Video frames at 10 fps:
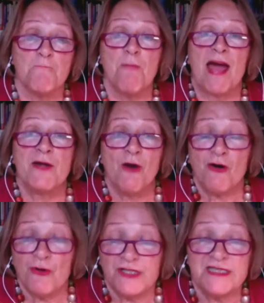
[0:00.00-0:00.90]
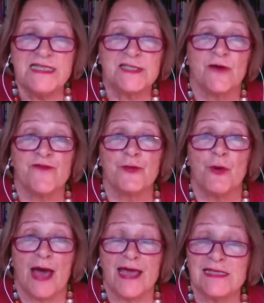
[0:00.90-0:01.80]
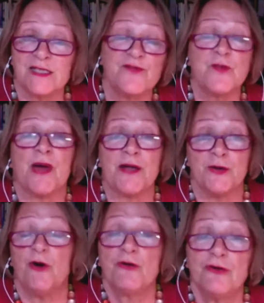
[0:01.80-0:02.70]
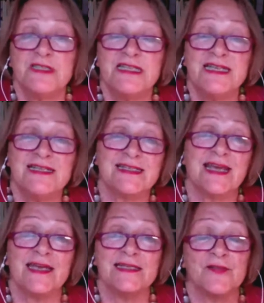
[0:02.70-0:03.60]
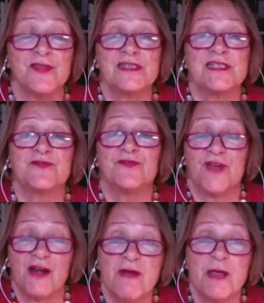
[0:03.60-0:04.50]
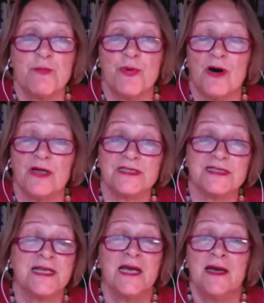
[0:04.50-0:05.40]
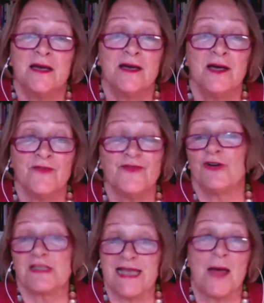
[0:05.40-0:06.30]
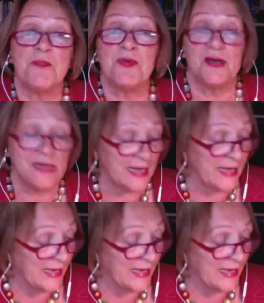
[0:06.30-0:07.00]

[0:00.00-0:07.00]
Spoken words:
minorities, of the rights of the minorities, and this is very important, for example,